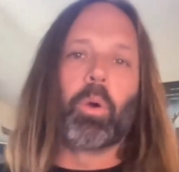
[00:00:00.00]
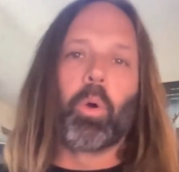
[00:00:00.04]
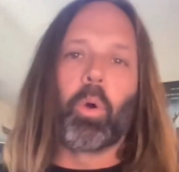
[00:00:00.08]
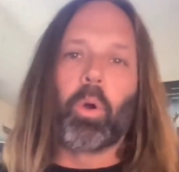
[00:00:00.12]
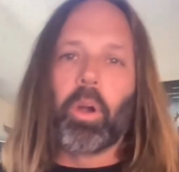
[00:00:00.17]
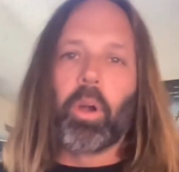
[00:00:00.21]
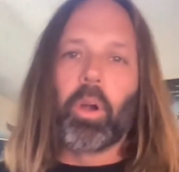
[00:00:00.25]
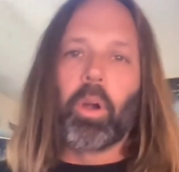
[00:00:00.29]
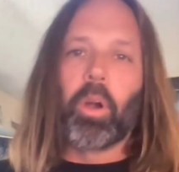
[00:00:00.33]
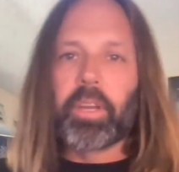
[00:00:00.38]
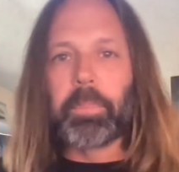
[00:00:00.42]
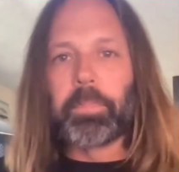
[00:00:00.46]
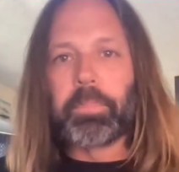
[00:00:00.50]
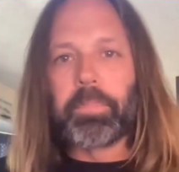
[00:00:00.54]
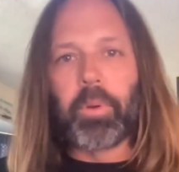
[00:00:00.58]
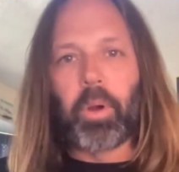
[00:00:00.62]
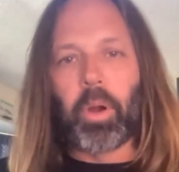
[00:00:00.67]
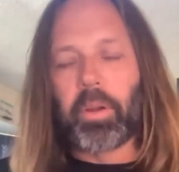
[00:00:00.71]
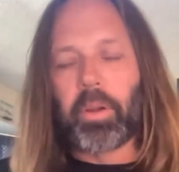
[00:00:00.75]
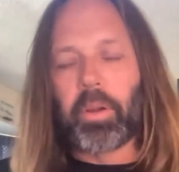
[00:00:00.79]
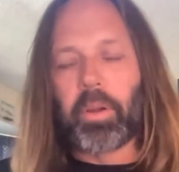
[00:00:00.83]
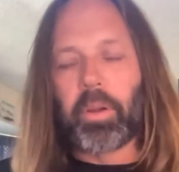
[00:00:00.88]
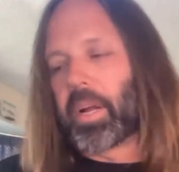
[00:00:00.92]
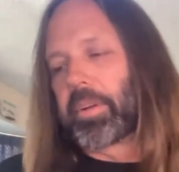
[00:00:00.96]
you know, or I'll get a
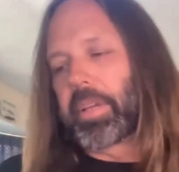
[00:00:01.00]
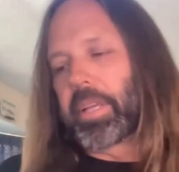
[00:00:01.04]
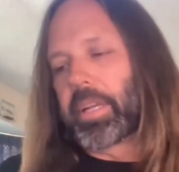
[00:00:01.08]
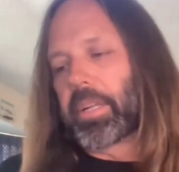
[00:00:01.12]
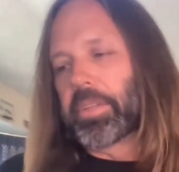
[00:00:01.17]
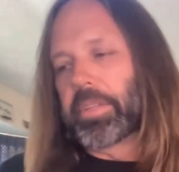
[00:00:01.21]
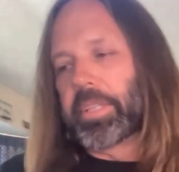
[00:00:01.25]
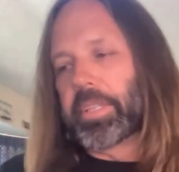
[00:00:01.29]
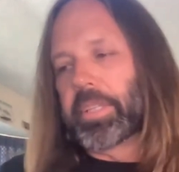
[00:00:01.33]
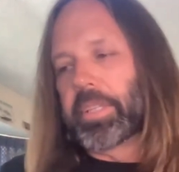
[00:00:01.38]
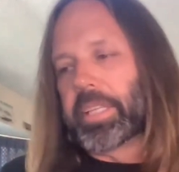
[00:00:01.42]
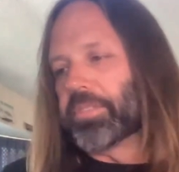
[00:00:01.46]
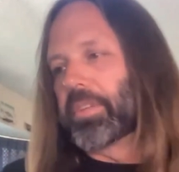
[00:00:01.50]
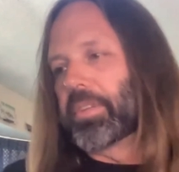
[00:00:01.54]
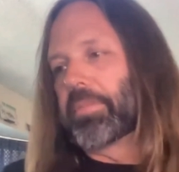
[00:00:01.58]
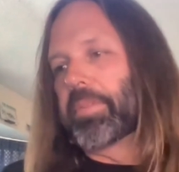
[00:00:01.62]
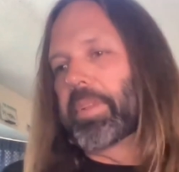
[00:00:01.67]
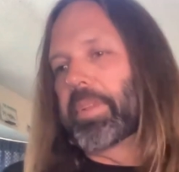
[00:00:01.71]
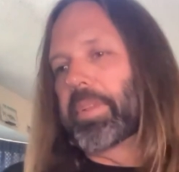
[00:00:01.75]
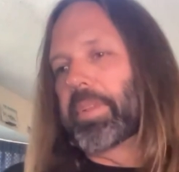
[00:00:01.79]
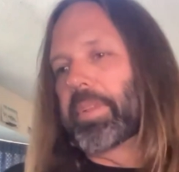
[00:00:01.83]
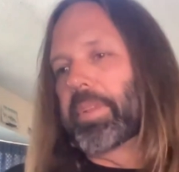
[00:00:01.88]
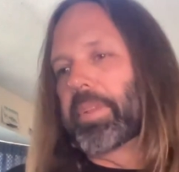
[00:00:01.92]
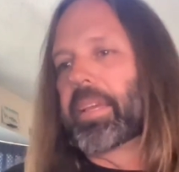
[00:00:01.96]
or I'll get a list
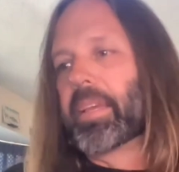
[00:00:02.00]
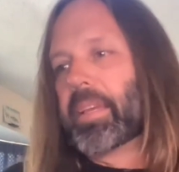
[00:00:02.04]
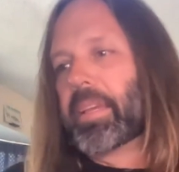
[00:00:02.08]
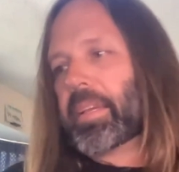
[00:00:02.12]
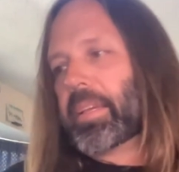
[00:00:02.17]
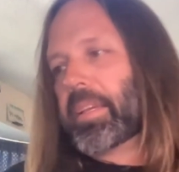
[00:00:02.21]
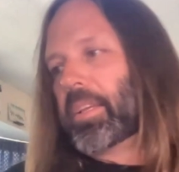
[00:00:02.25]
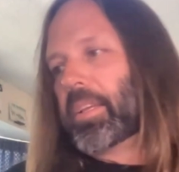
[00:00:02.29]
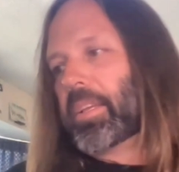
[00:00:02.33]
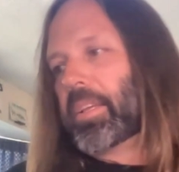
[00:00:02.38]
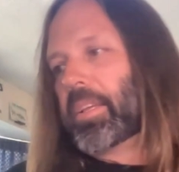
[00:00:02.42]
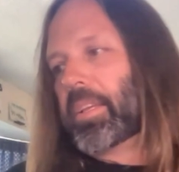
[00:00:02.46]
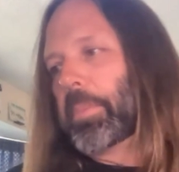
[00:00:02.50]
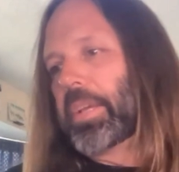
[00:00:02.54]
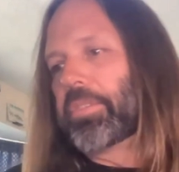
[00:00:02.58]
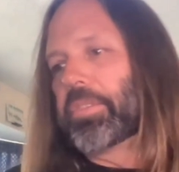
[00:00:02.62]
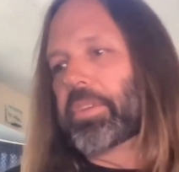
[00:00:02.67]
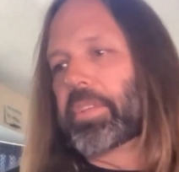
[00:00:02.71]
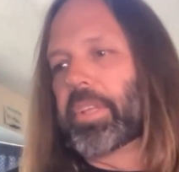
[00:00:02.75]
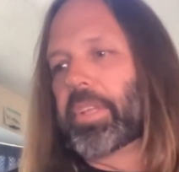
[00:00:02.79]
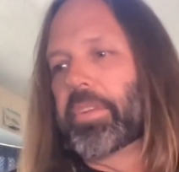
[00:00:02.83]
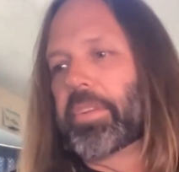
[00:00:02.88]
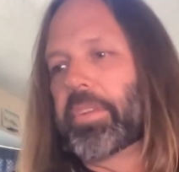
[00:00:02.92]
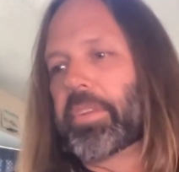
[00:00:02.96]
of like you know
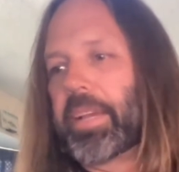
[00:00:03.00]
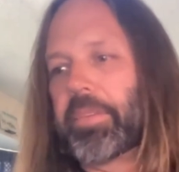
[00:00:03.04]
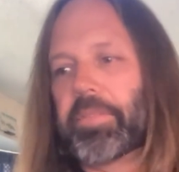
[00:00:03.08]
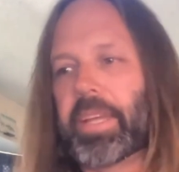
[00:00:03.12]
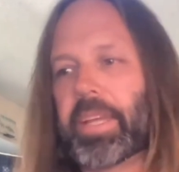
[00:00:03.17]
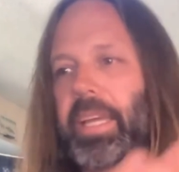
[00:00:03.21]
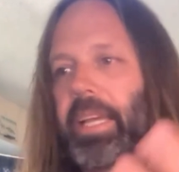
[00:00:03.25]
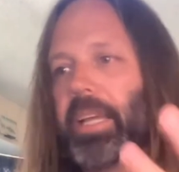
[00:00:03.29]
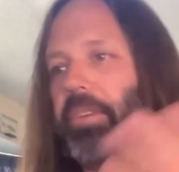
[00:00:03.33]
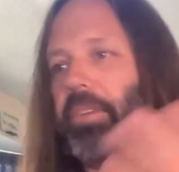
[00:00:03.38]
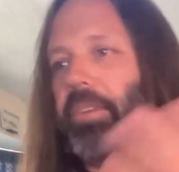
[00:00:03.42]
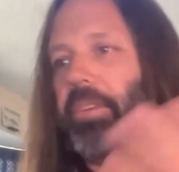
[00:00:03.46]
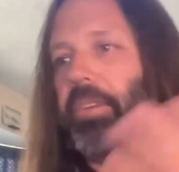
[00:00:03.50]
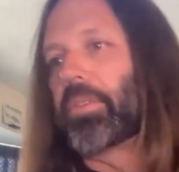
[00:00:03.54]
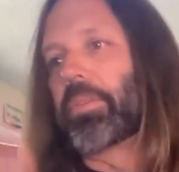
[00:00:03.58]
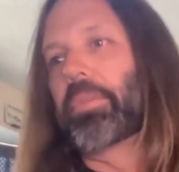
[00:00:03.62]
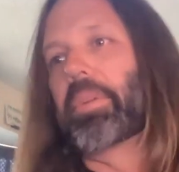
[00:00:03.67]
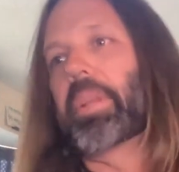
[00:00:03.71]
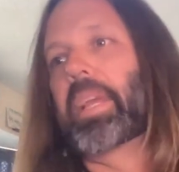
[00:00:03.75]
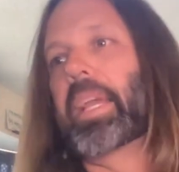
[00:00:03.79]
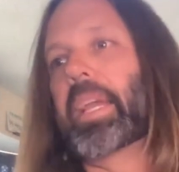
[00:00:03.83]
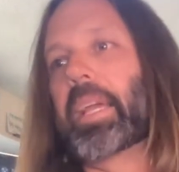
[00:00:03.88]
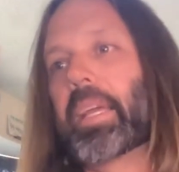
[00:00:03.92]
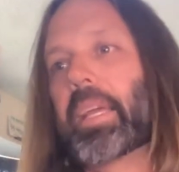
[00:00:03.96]
basically the day of days
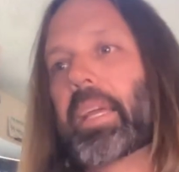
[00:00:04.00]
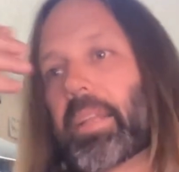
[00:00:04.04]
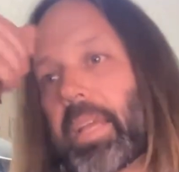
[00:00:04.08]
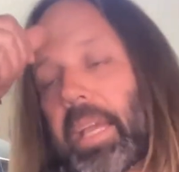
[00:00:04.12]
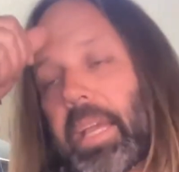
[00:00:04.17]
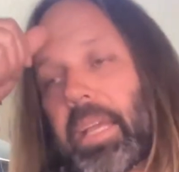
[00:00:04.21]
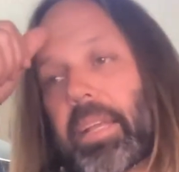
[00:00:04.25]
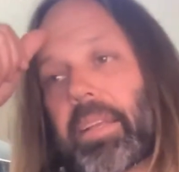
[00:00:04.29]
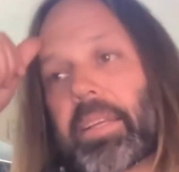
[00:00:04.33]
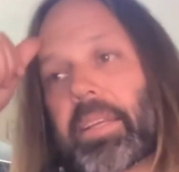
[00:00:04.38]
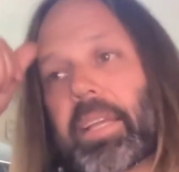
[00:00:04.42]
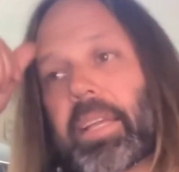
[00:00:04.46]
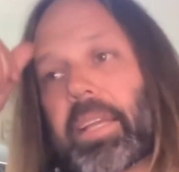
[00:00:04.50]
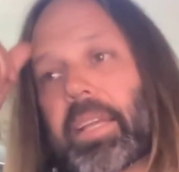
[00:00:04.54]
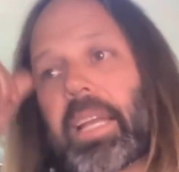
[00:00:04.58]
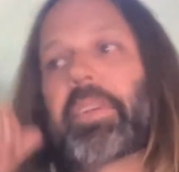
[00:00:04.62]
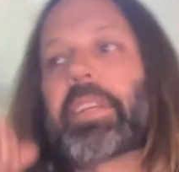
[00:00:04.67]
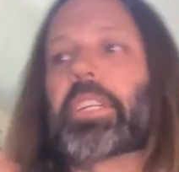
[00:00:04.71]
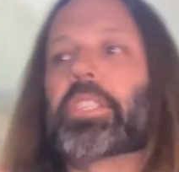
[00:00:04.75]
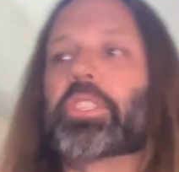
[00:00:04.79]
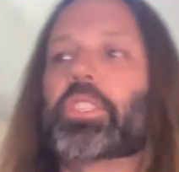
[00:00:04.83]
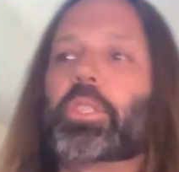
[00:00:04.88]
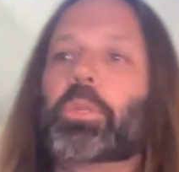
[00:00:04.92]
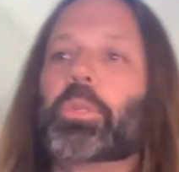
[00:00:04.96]
and and and kind
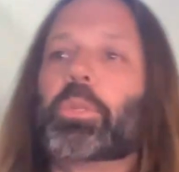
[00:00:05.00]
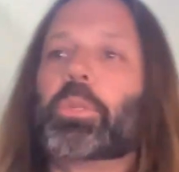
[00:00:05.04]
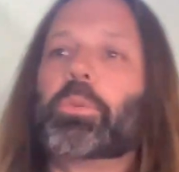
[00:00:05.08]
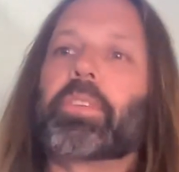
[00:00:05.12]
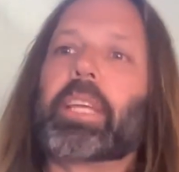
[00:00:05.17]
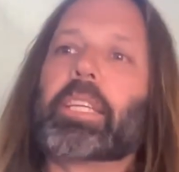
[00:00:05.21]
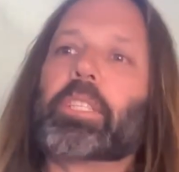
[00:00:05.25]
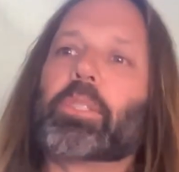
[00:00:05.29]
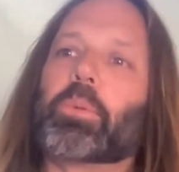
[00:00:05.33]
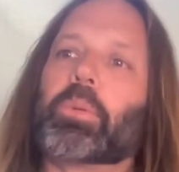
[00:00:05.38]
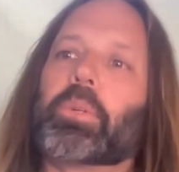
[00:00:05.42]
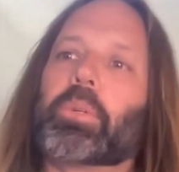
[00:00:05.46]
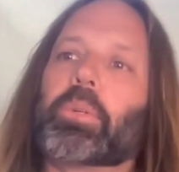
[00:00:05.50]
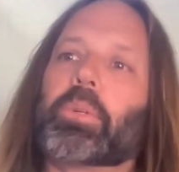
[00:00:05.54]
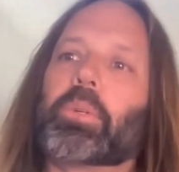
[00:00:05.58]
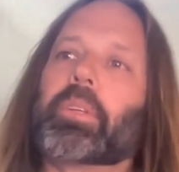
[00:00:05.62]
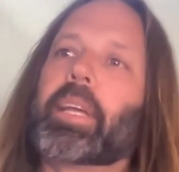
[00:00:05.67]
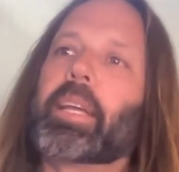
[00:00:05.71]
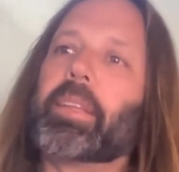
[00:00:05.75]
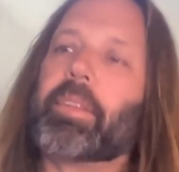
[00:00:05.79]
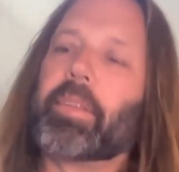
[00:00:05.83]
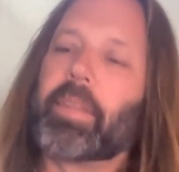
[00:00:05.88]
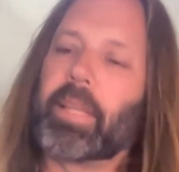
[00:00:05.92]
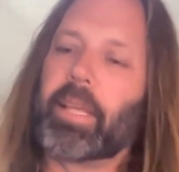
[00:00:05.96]
of like a shoot
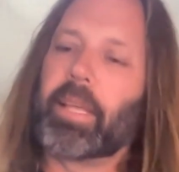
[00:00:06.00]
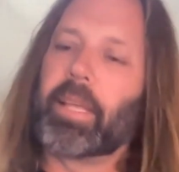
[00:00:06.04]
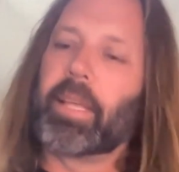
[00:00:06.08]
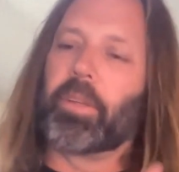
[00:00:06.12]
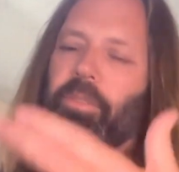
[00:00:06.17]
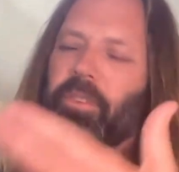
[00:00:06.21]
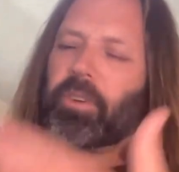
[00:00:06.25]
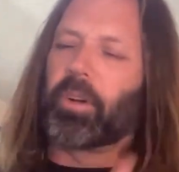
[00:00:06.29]
schedule and